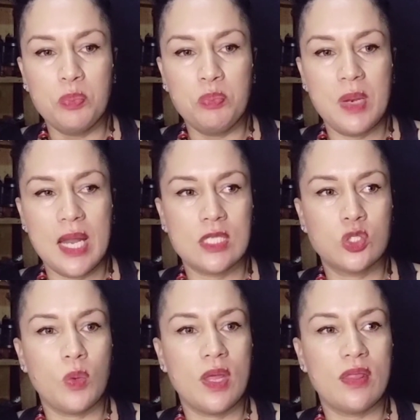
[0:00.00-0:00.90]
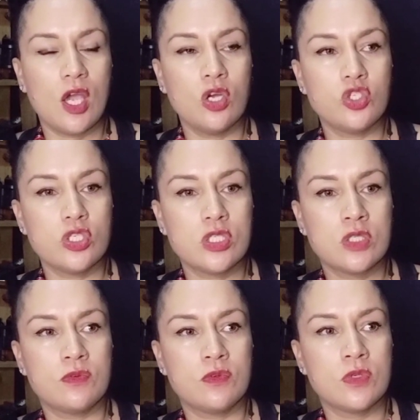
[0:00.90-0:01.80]
place where they are just
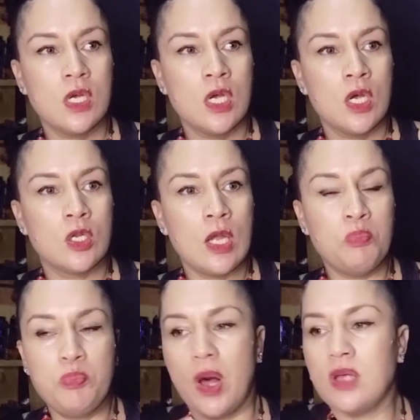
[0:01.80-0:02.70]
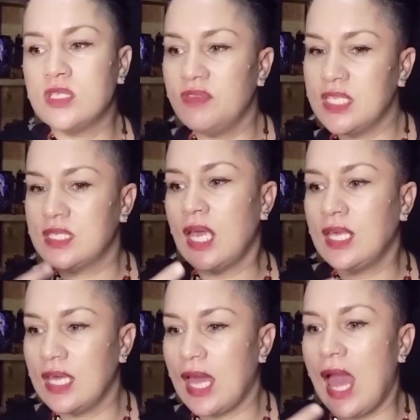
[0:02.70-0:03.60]
impulsively
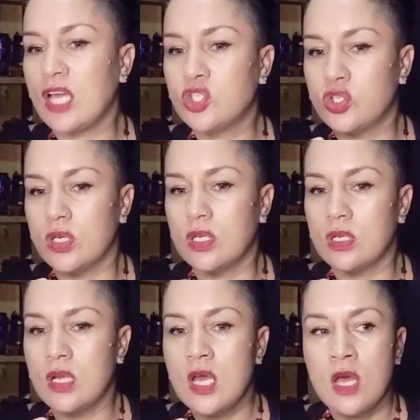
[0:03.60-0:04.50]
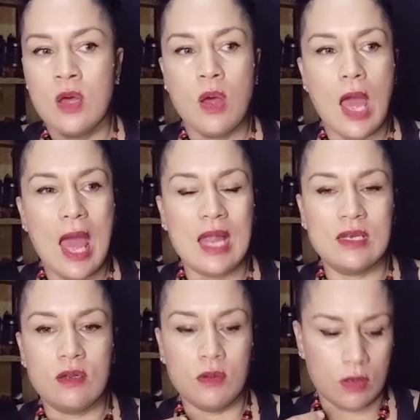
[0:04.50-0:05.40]
taking action, and
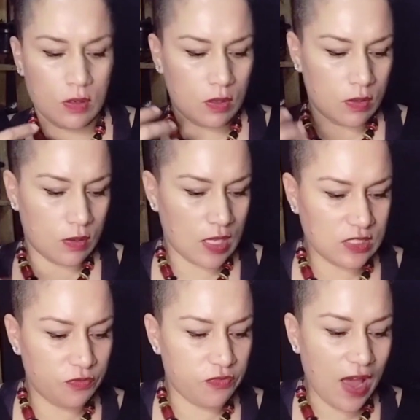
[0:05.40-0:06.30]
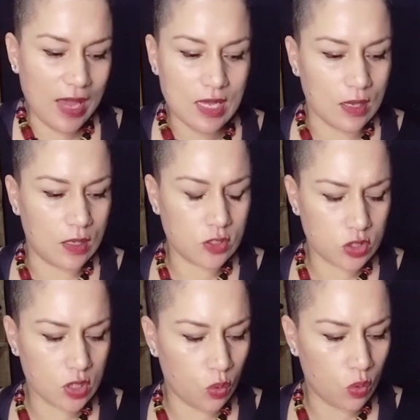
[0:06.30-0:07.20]
it's fire.
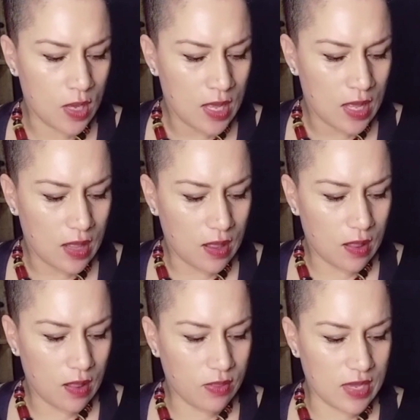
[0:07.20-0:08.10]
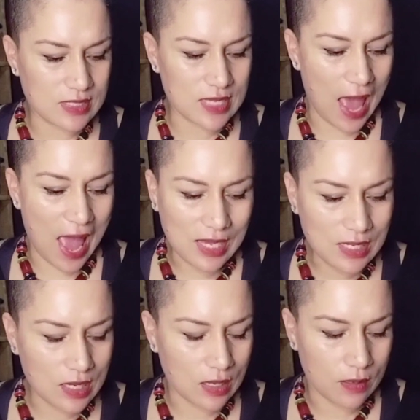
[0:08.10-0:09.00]
So there's
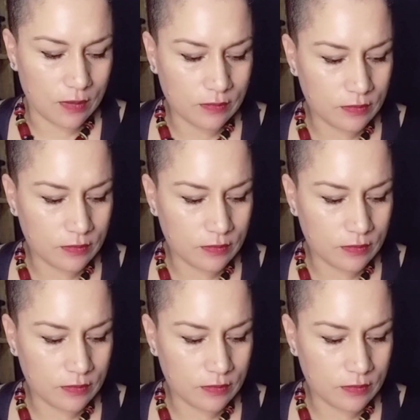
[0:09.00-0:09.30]
anger,